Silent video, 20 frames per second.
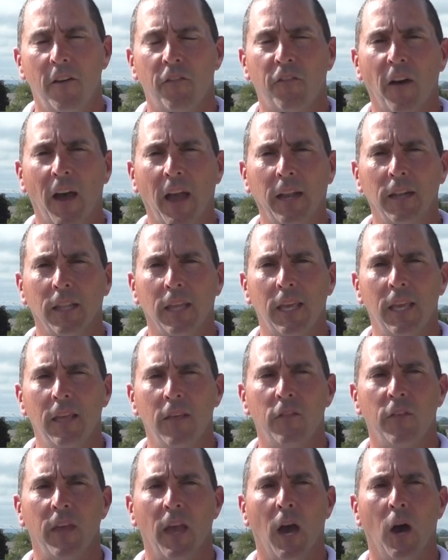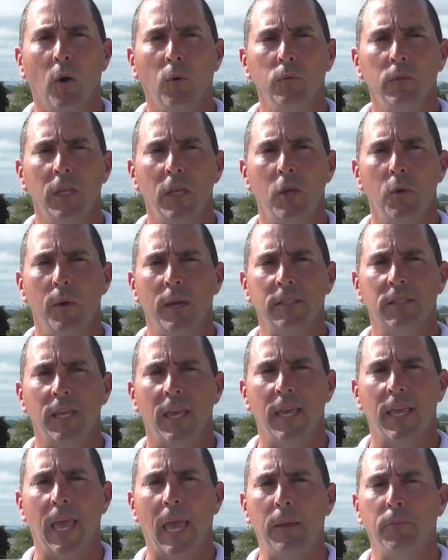Finally, the only
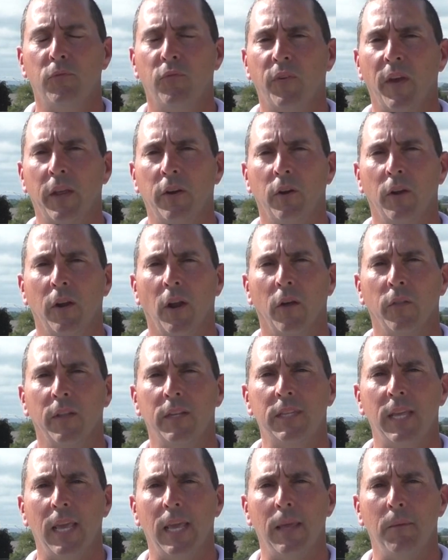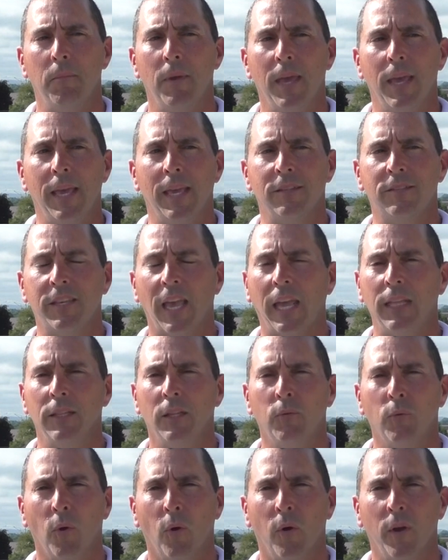USA Games veteran on the team is
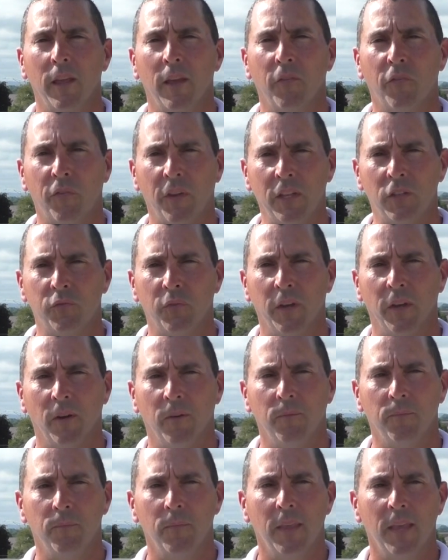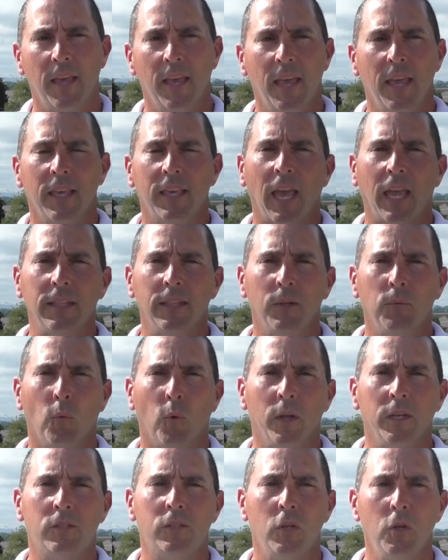Caitlin Roy of Finchville. Caitlin
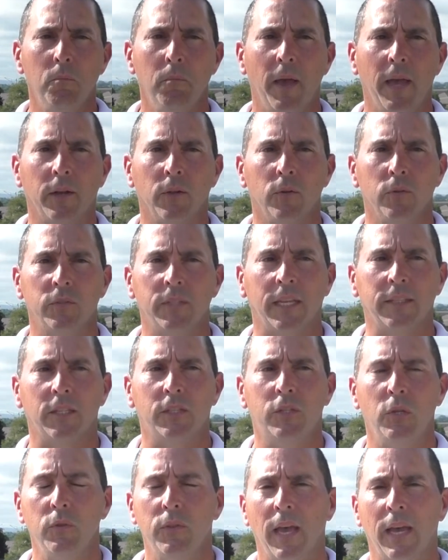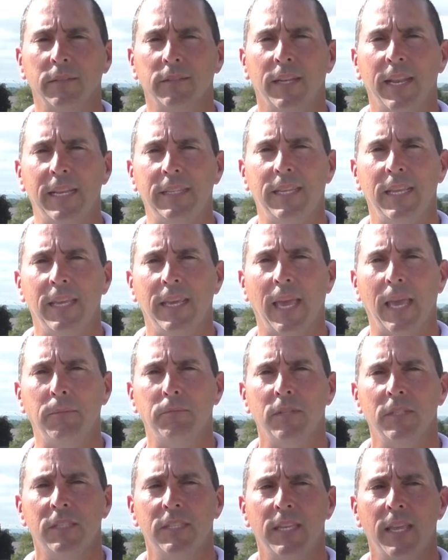won two medals at the 2018
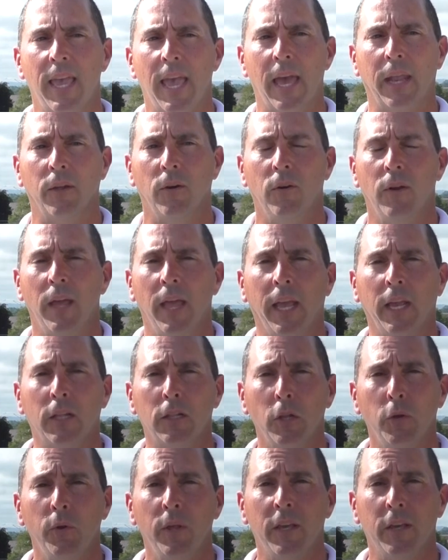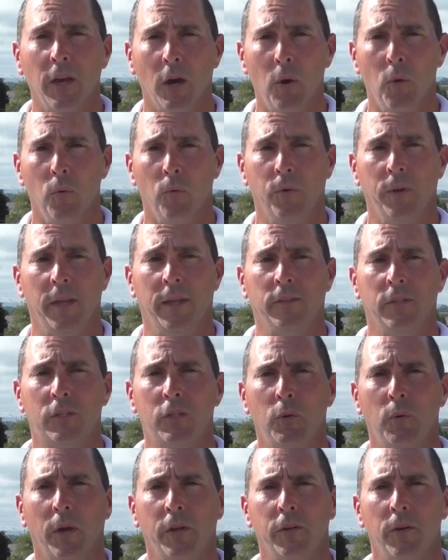Games in Seattle, including gold in the
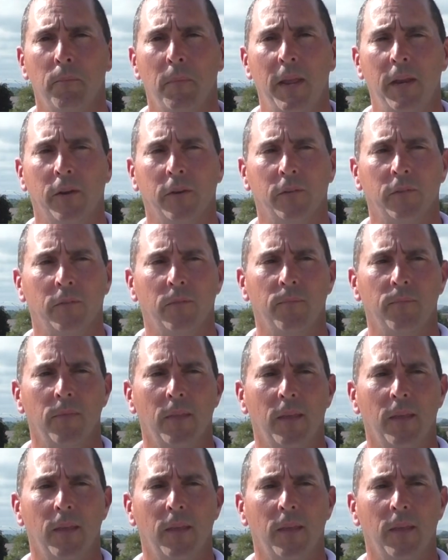200 meters.